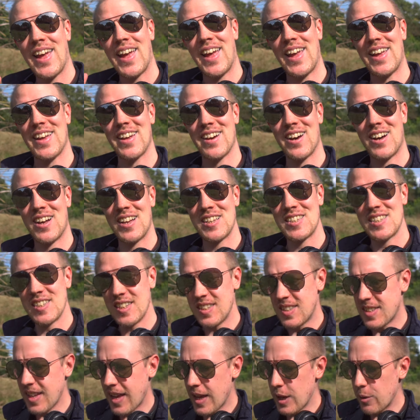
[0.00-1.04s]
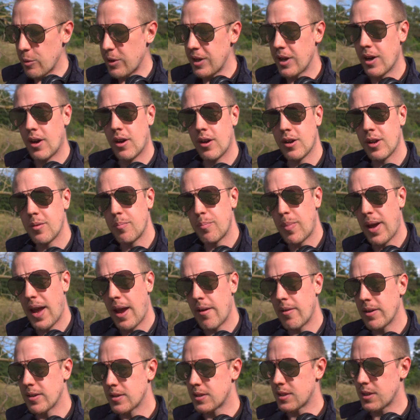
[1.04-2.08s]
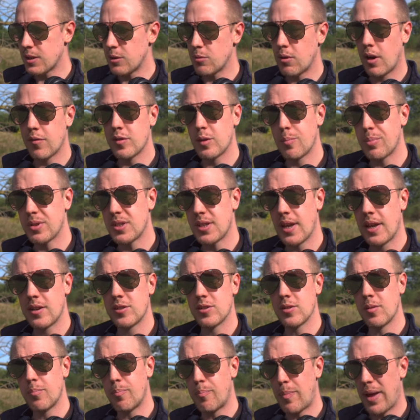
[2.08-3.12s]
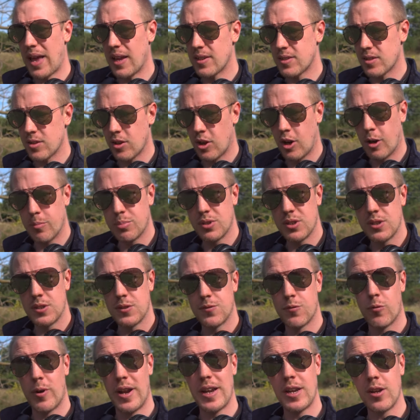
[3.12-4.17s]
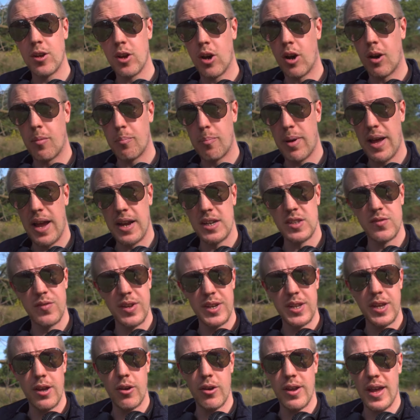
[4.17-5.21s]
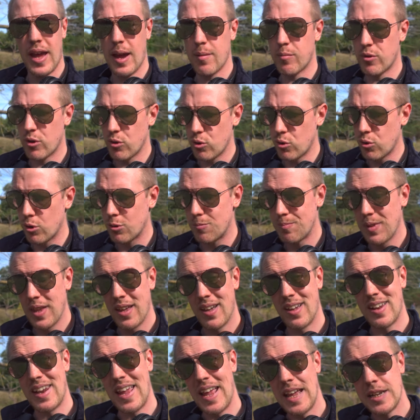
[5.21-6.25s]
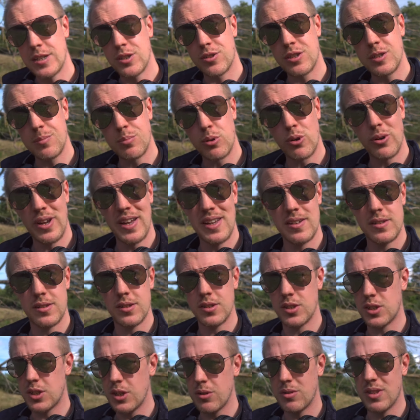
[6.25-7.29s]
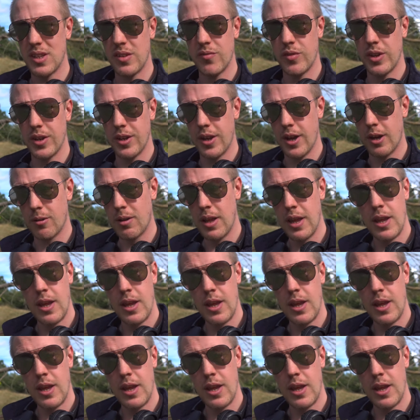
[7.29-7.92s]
Hey guys, today we are comparing two of the potential best options for a compact video camera or an entry point into shooting video.